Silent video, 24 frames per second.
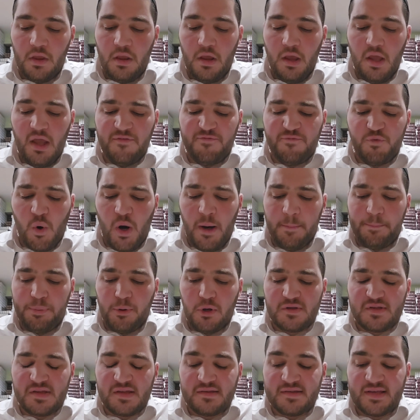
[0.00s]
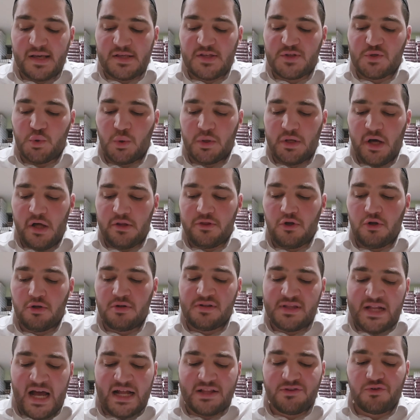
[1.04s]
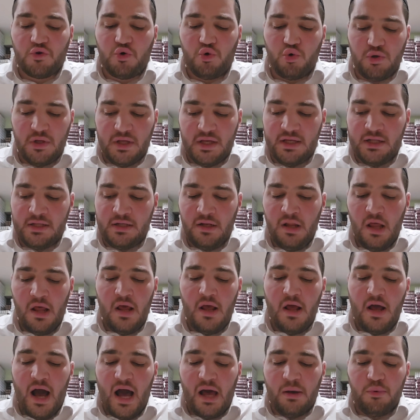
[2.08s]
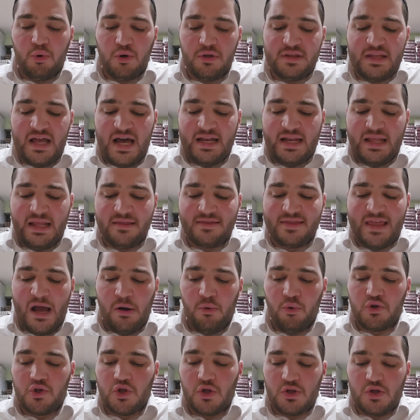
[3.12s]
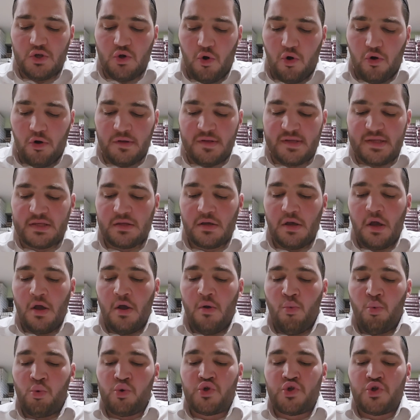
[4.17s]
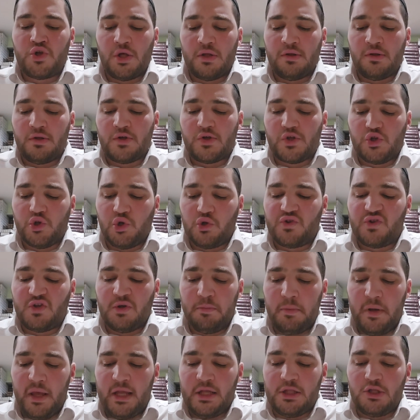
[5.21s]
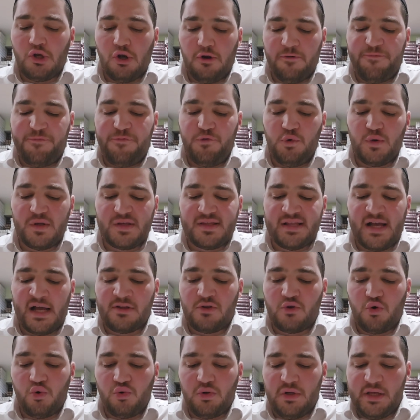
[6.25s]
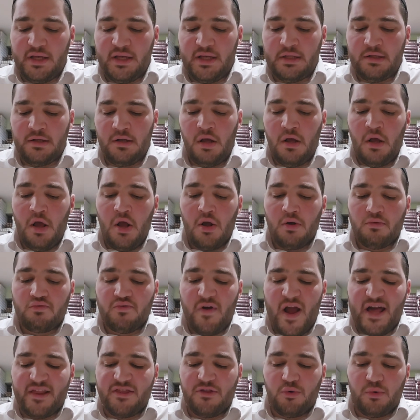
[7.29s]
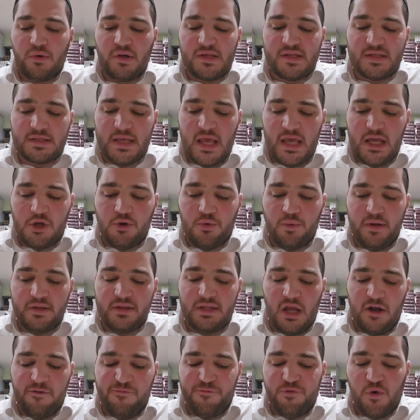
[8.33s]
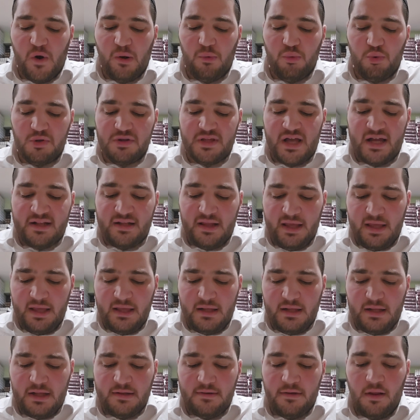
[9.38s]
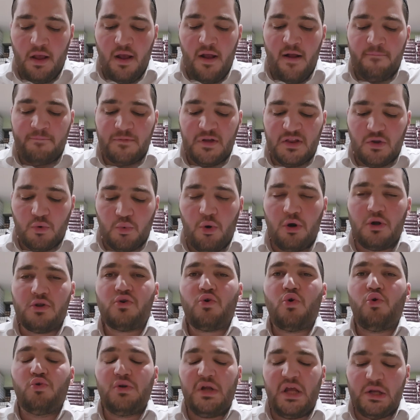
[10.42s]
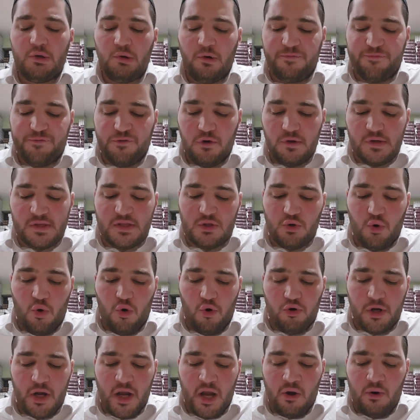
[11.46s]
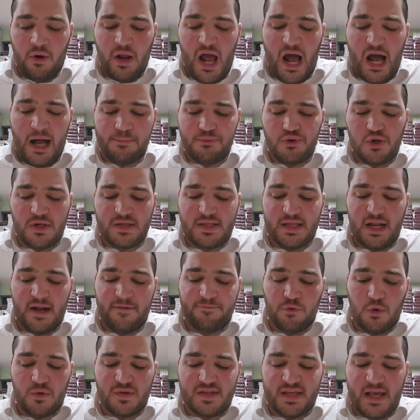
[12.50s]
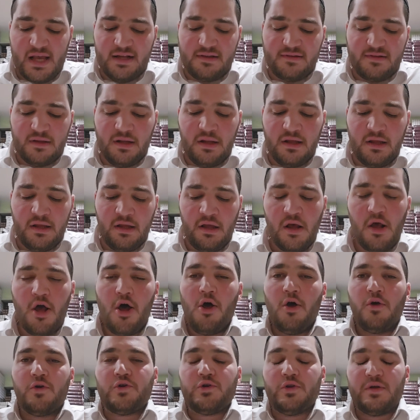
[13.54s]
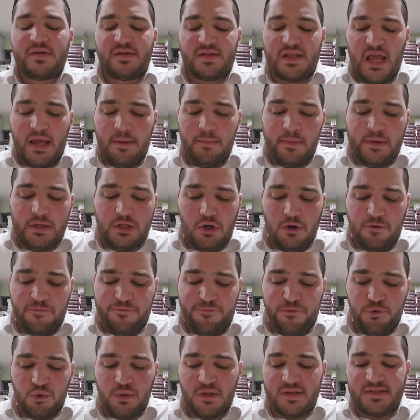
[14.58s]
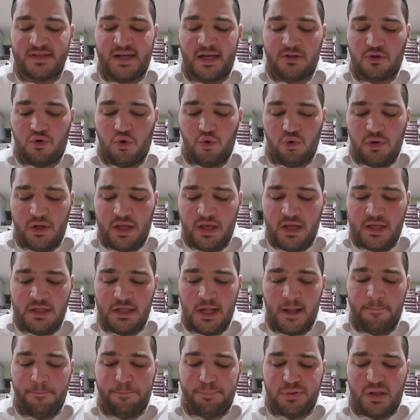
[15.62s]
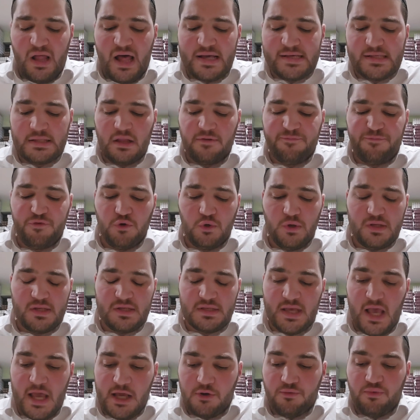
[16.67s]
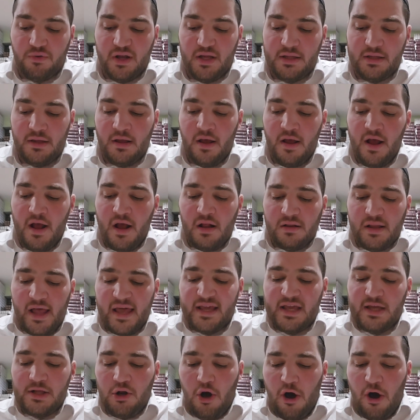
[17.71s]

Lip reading: If one person says to another, not chulin, I will not eat that which is yours, which is understood to mean your food is not chulin, rather it is sacred, therefore I will not eat it. Now the word chulin refers to ordinary objects that have no sanctity, so the statement, your food is not chulin, implies that the food is sacred, like an